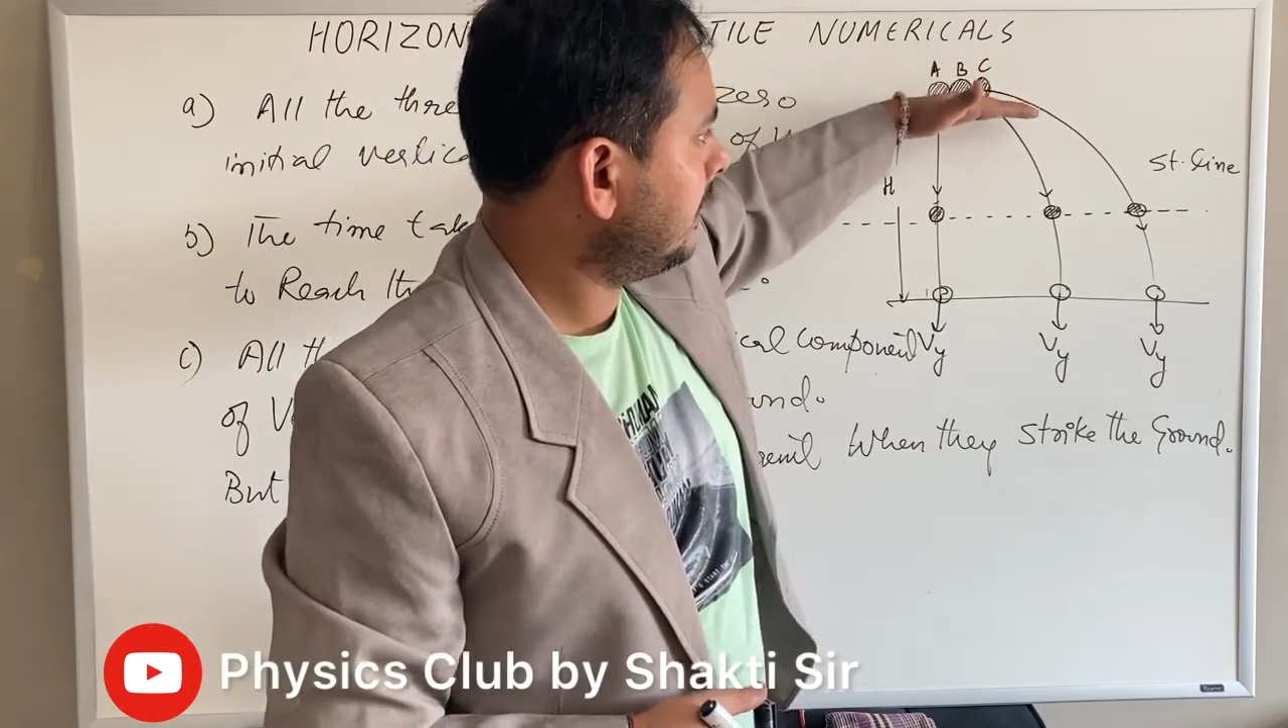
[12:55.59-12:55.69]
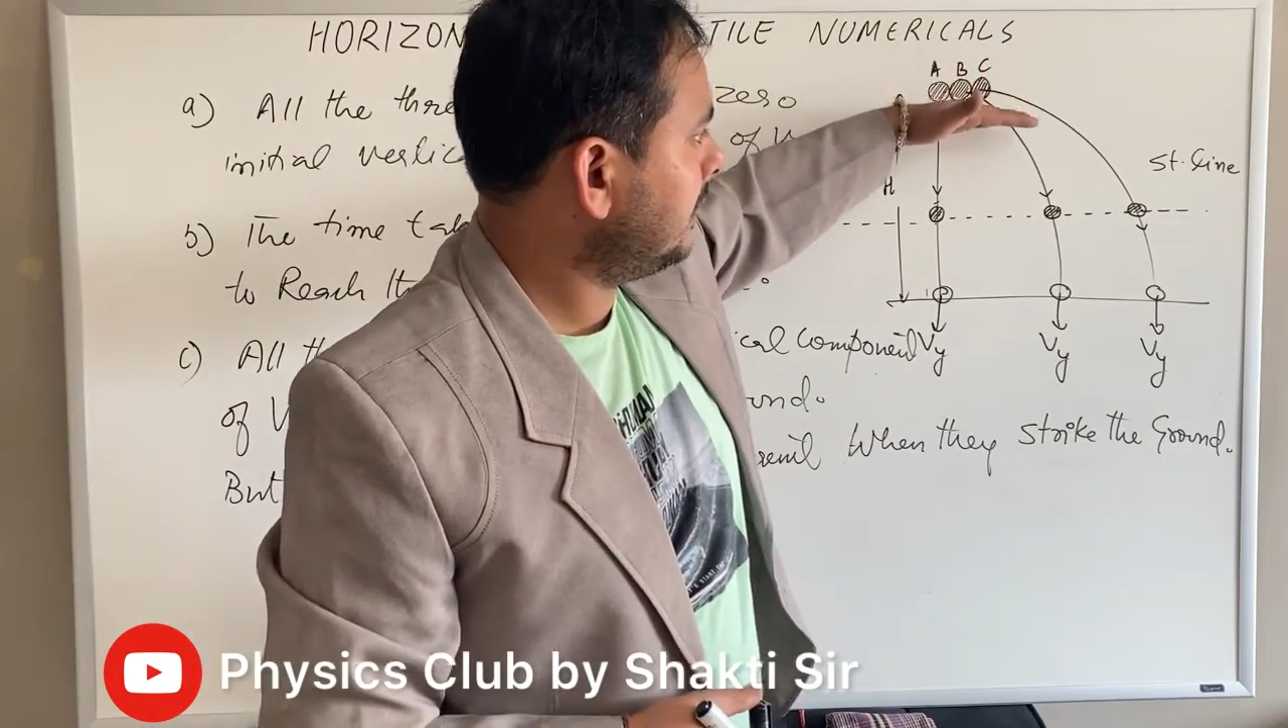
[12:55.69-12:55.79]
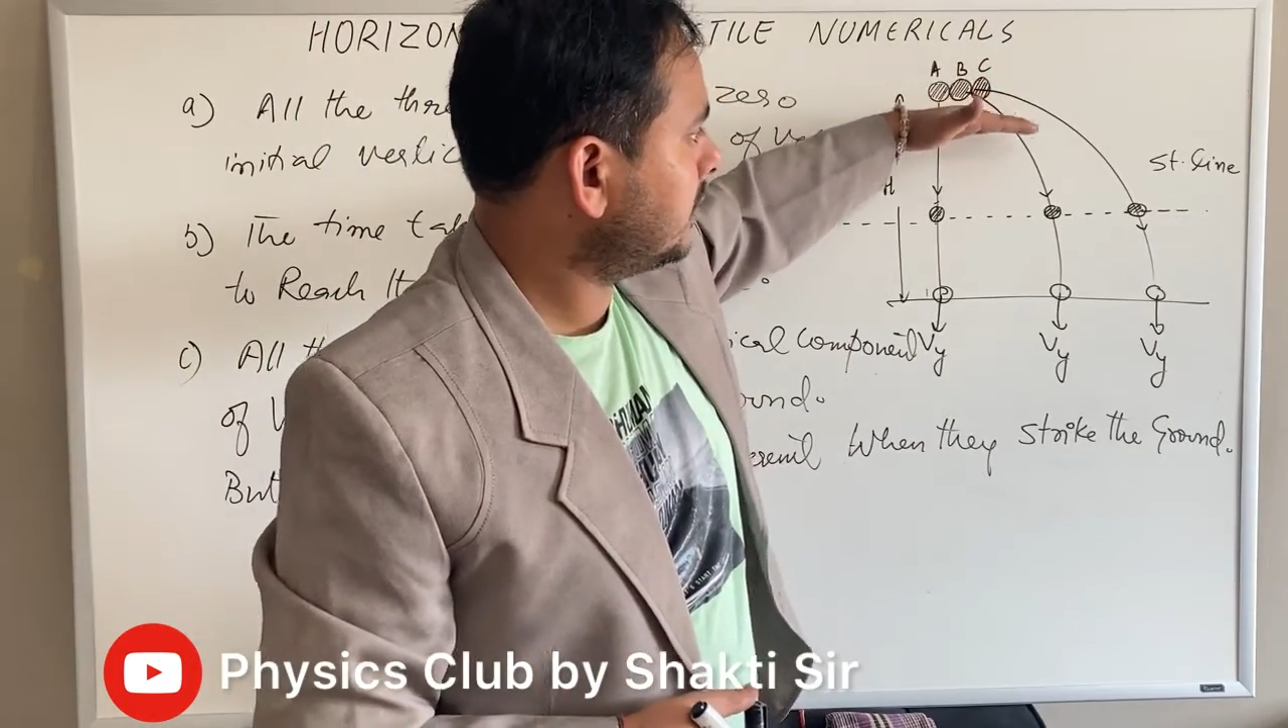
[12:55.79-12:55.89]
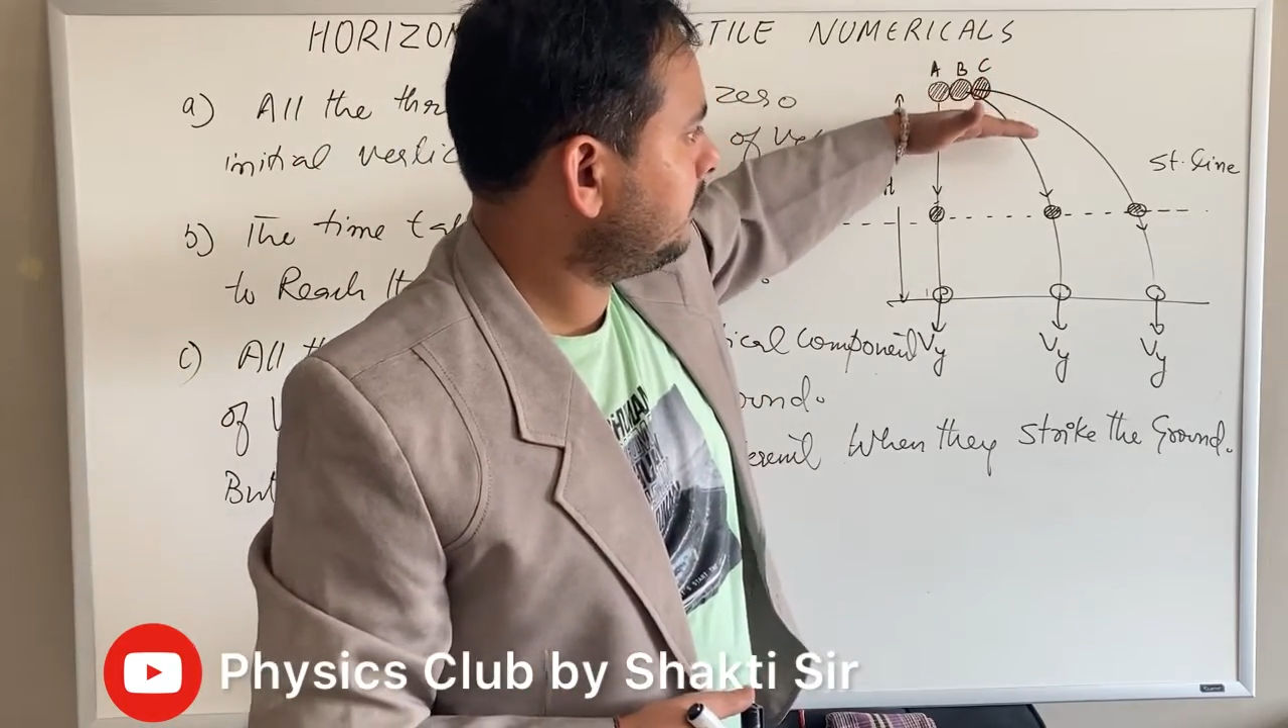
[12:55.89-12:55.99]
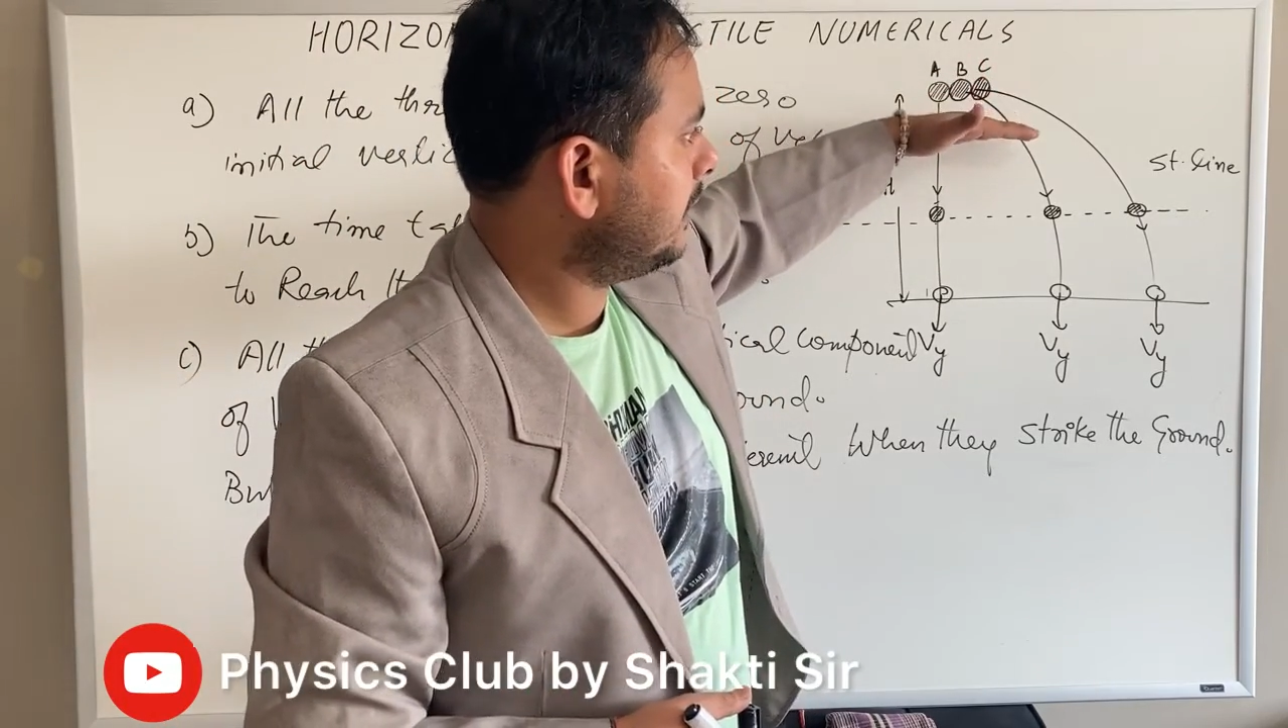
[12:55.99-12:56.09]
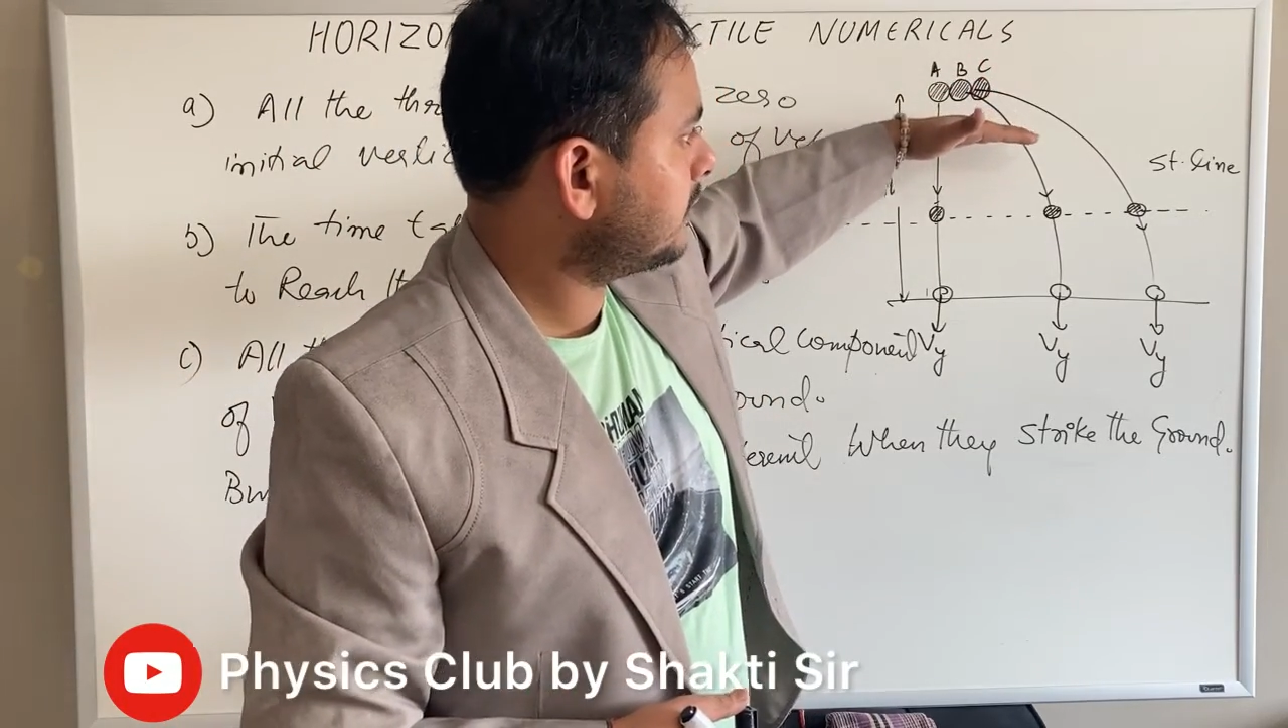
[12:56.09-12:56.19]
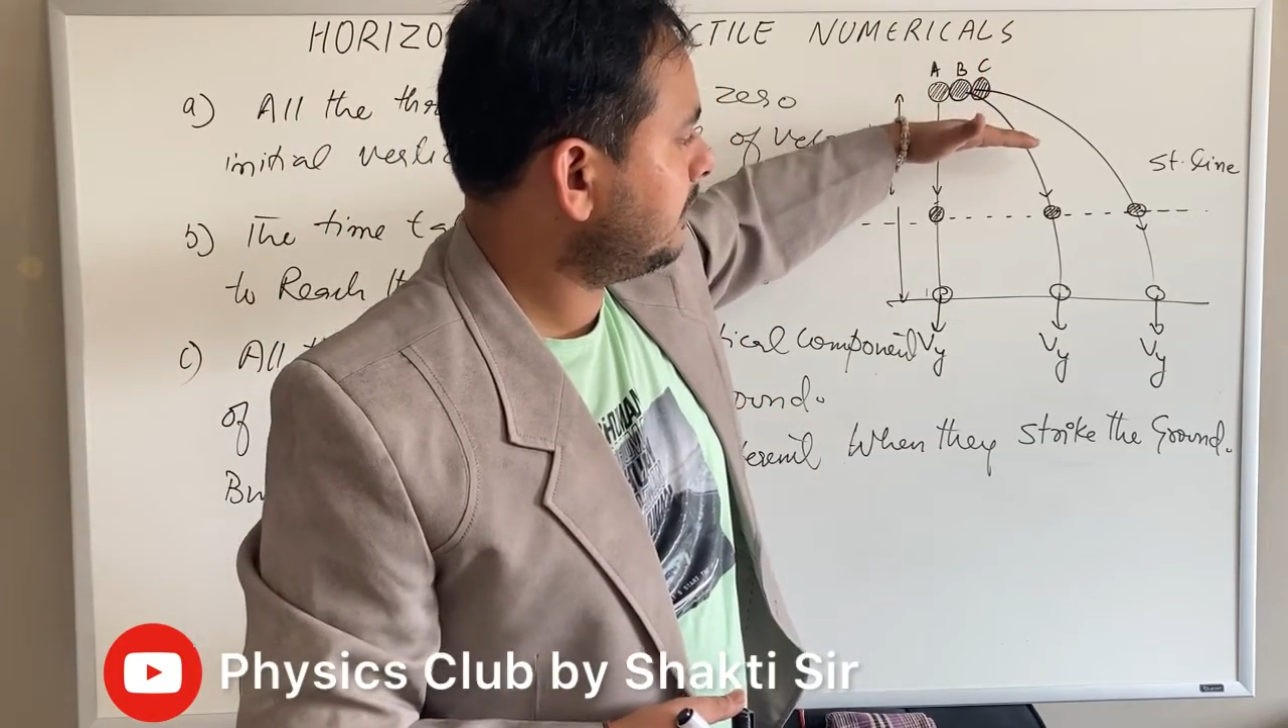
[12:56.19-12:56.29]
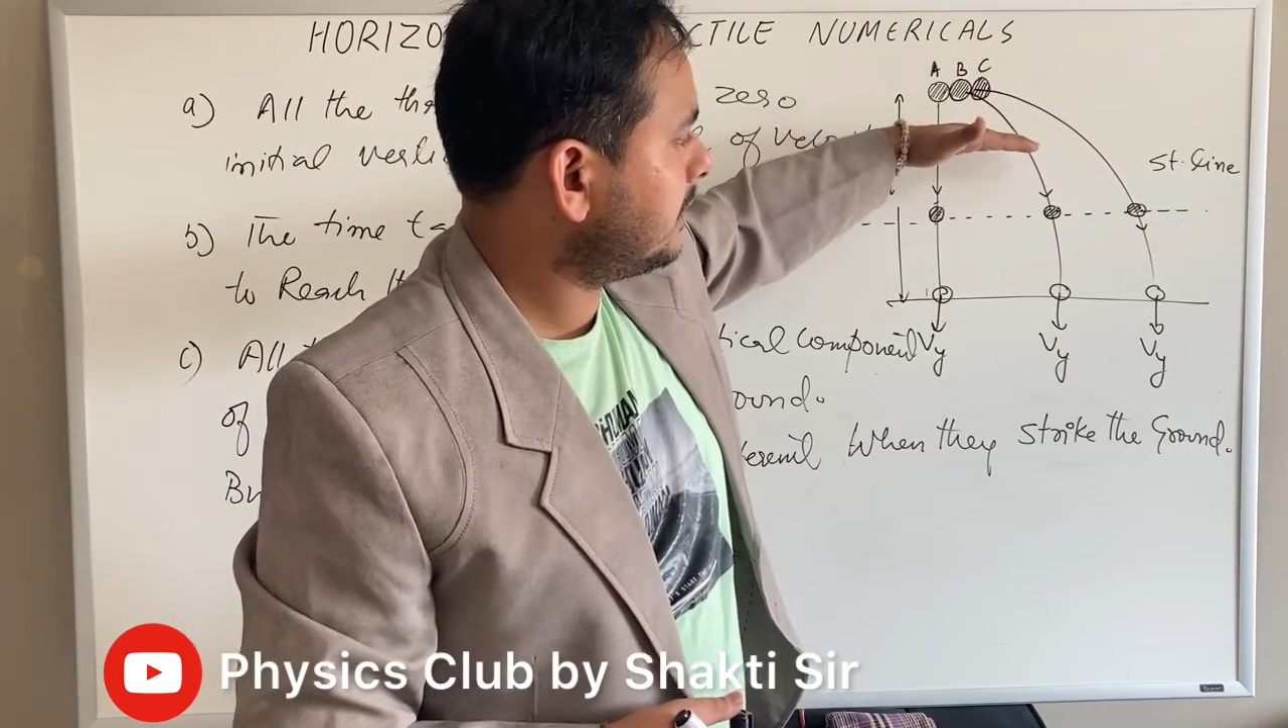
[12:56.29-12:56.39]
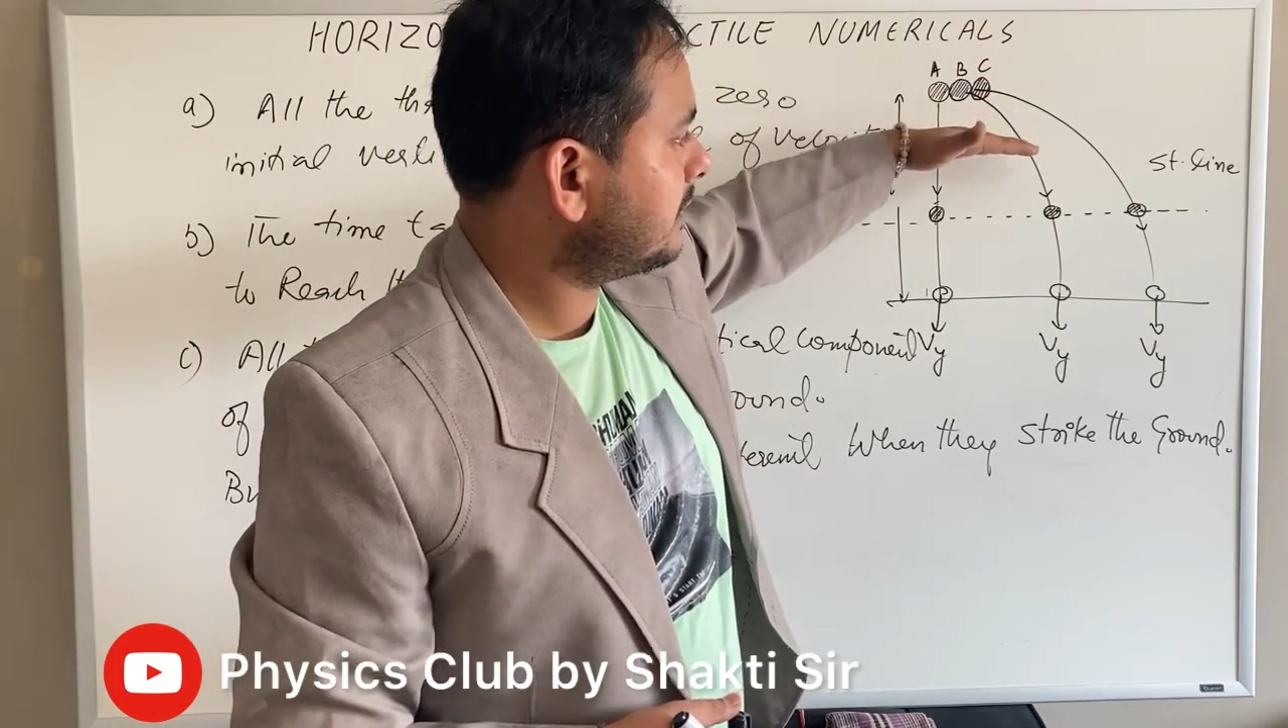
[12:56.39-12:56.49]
displacement